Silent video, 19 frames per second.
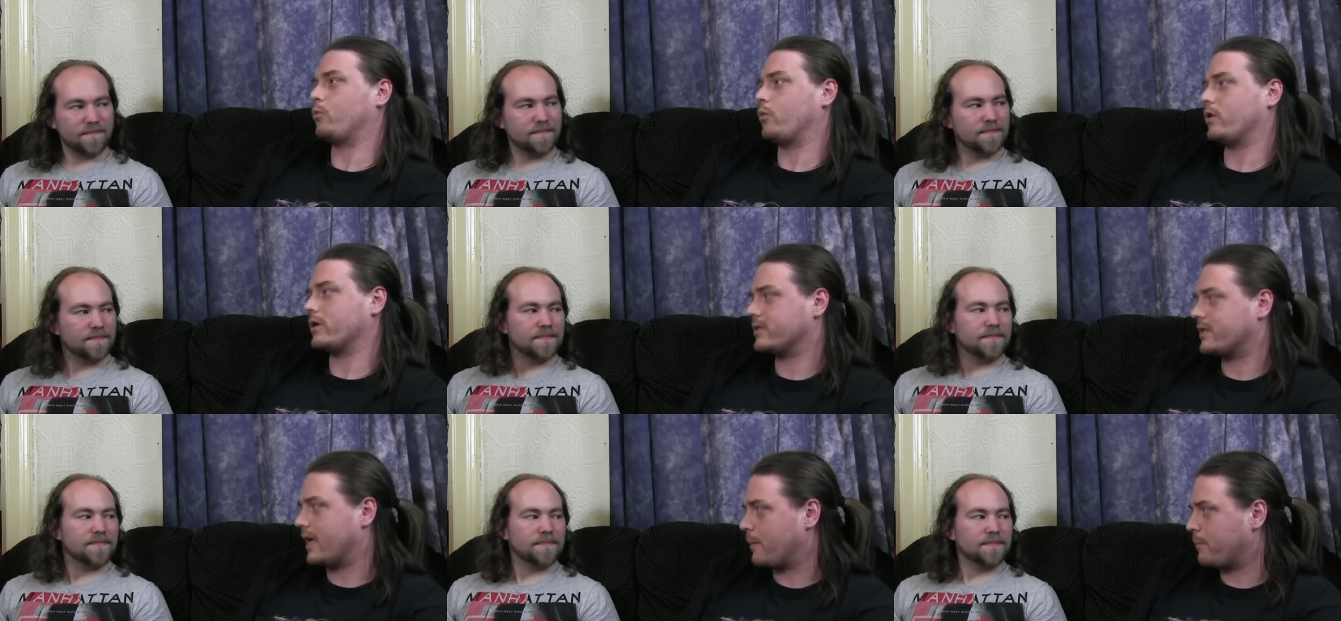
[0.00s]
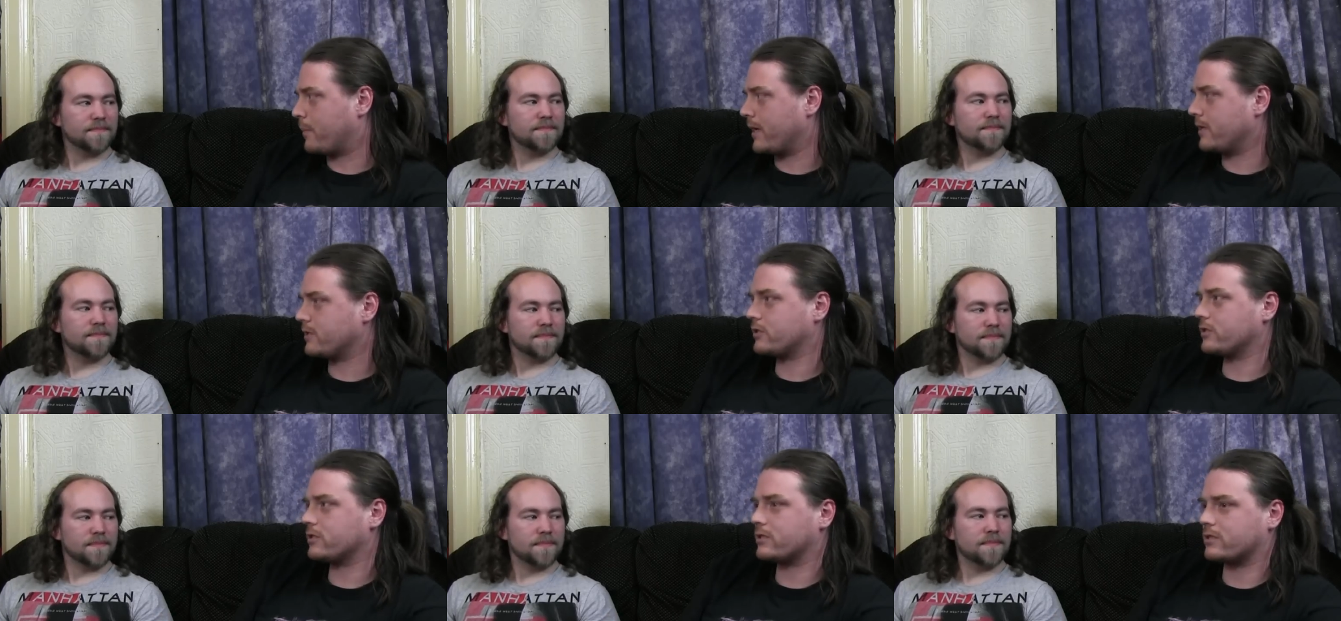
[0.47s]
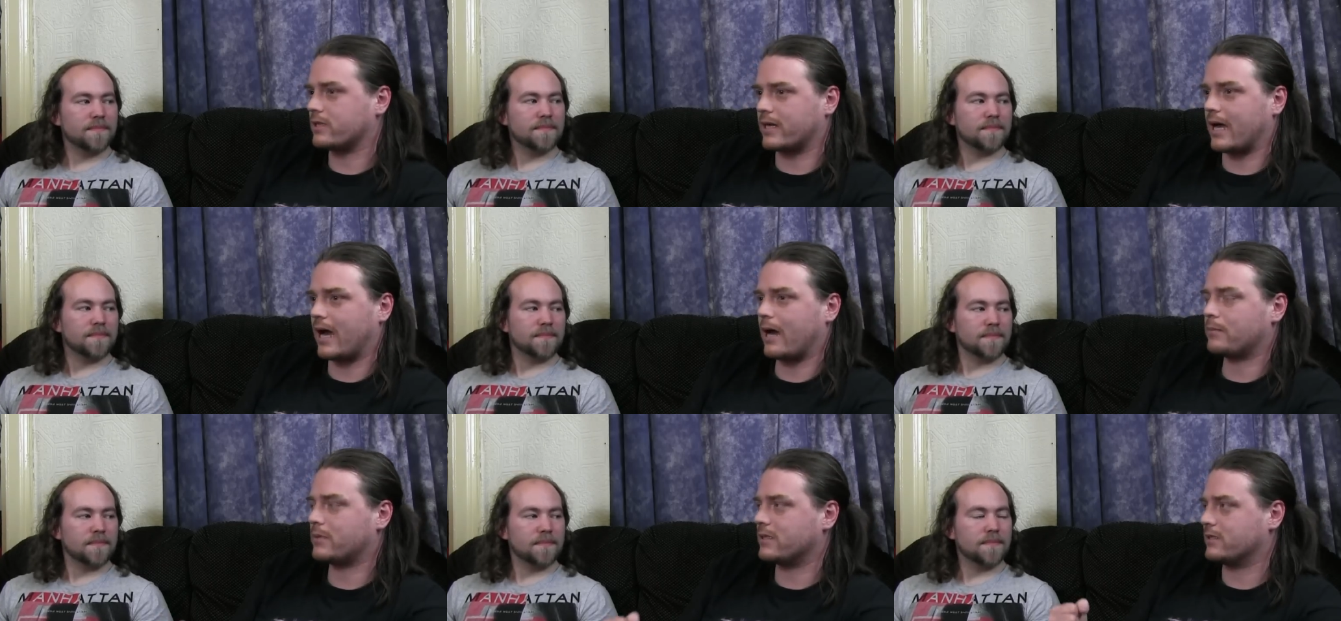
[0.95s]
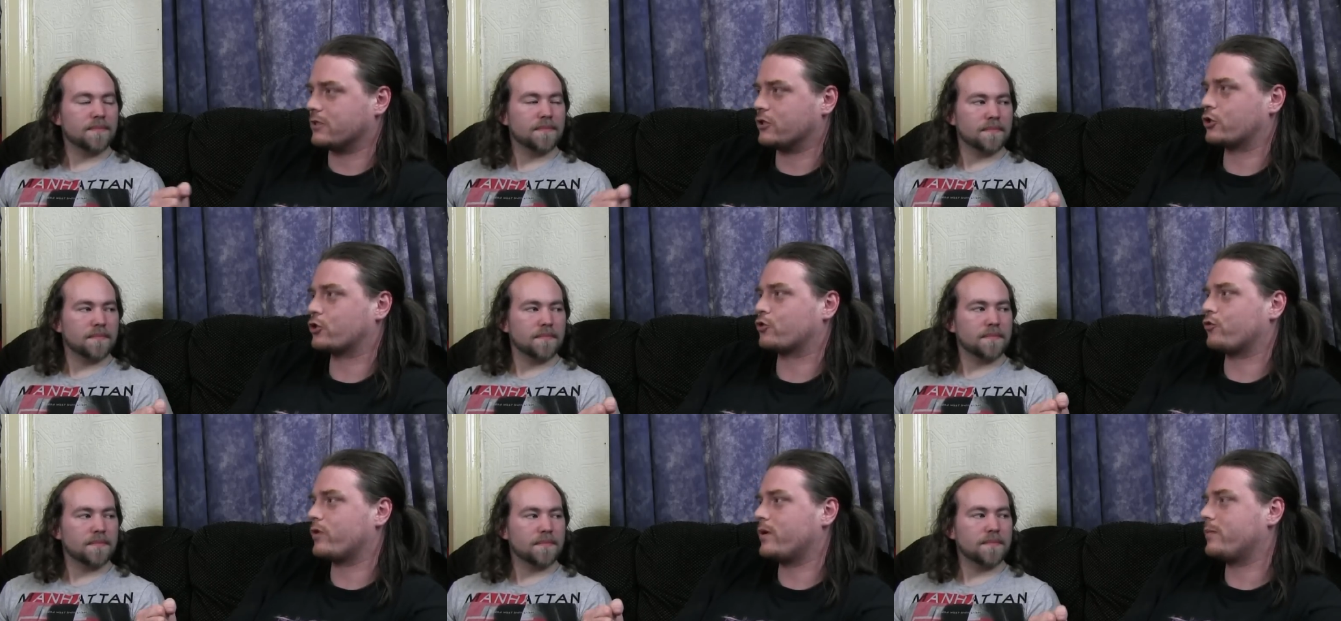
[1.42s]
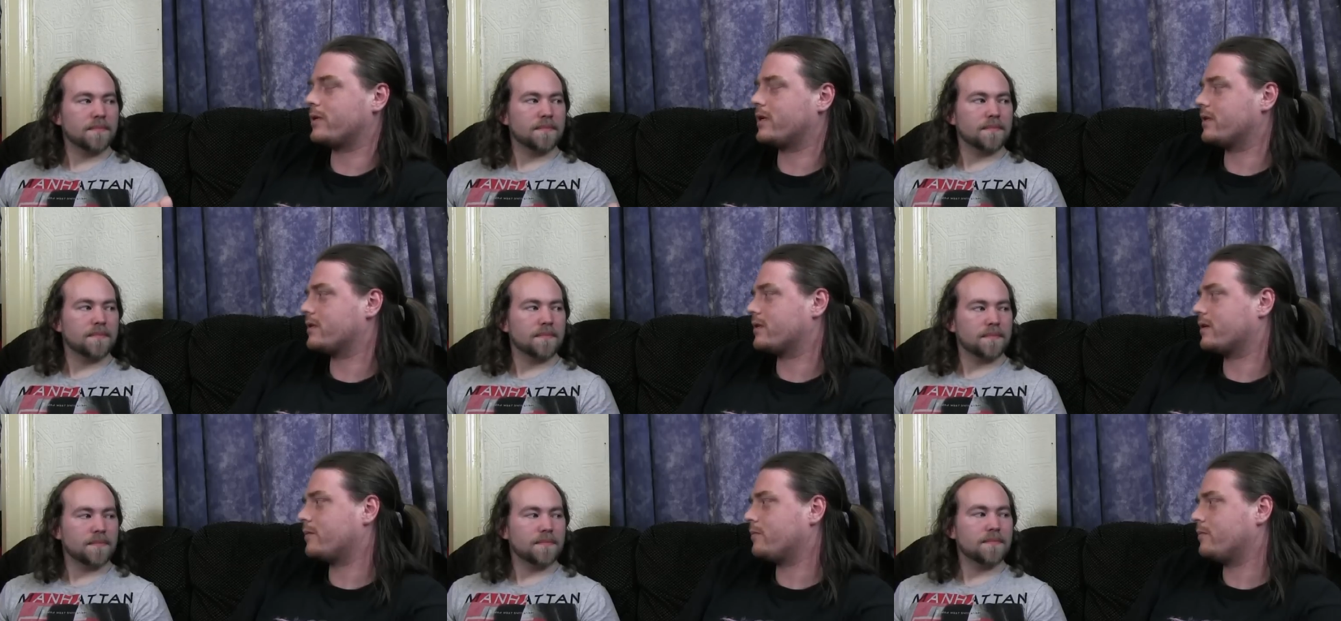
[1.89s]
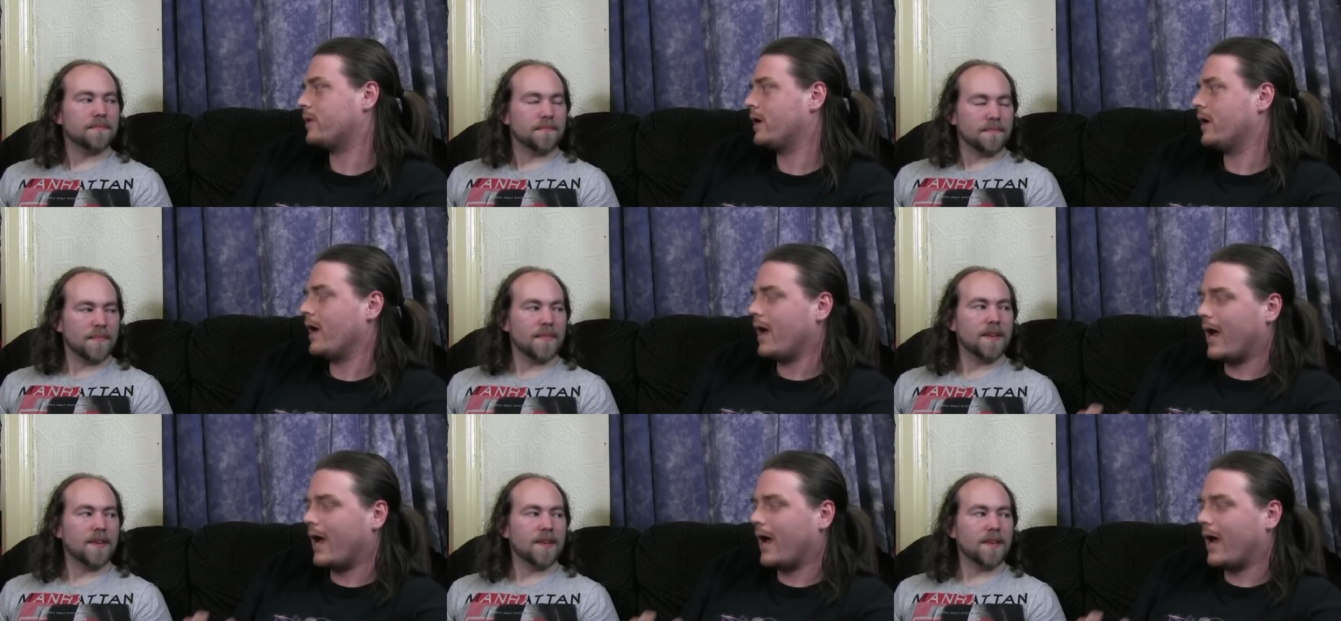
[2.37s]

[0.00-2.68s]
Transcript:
Speaker 1: didn't want to take pictures, the captain screaming at them.